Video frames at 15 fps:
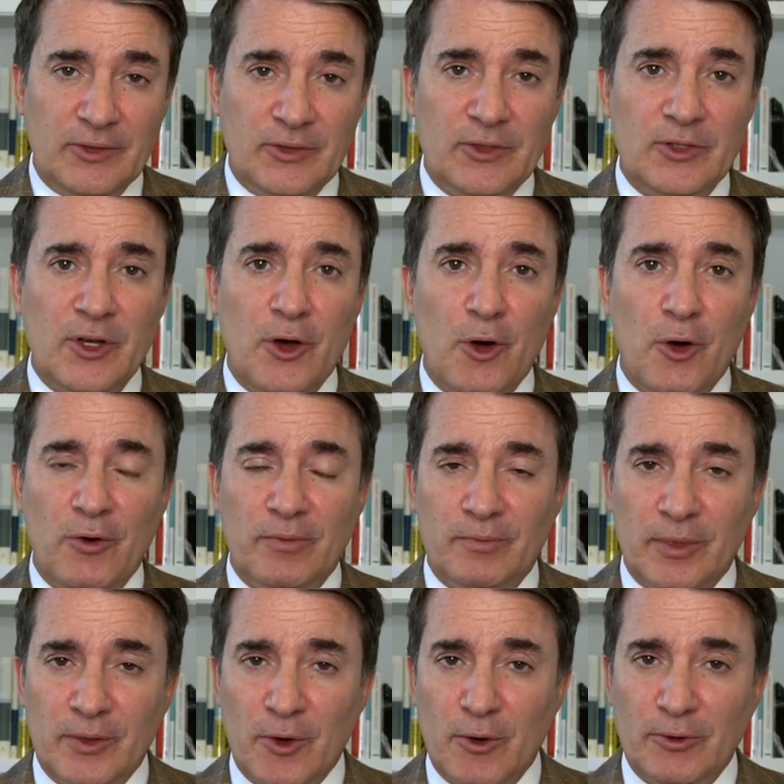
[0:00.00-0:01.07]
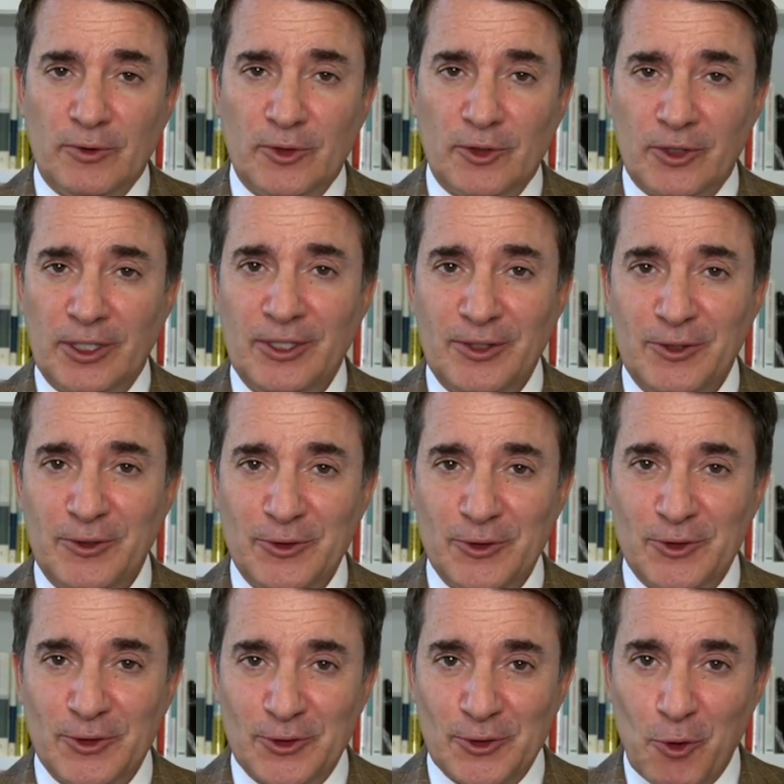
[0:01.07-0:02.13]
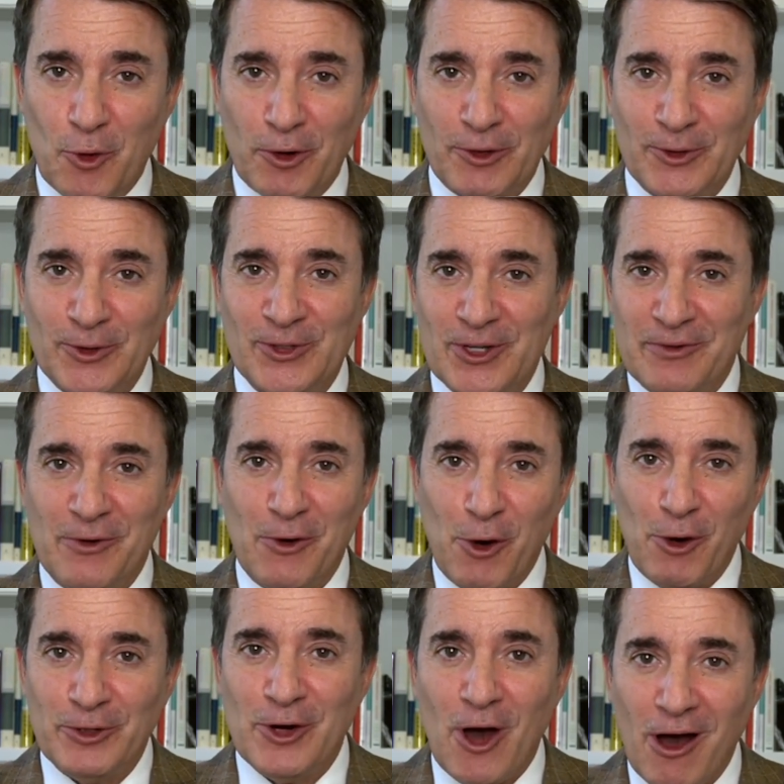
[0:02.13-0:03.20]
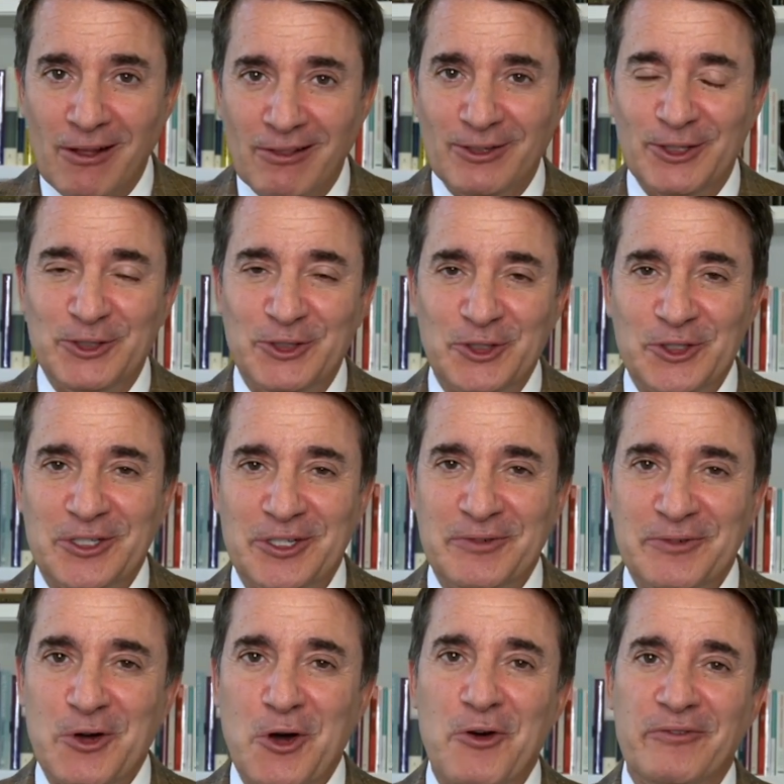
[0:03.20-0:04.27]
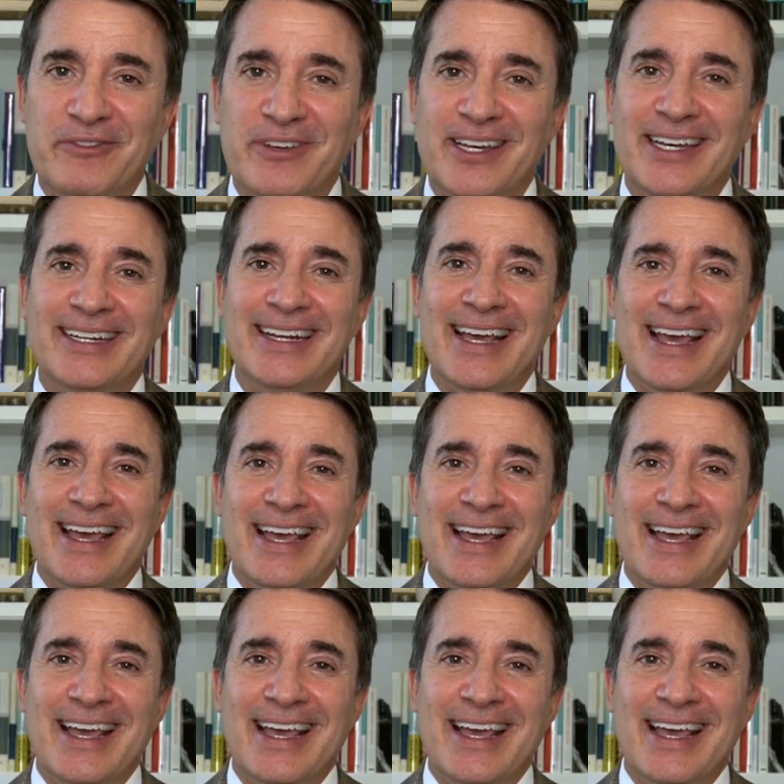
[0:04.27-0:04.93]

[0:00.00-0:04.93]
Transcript: So I'm going straight to the source of all knowledge of COVID.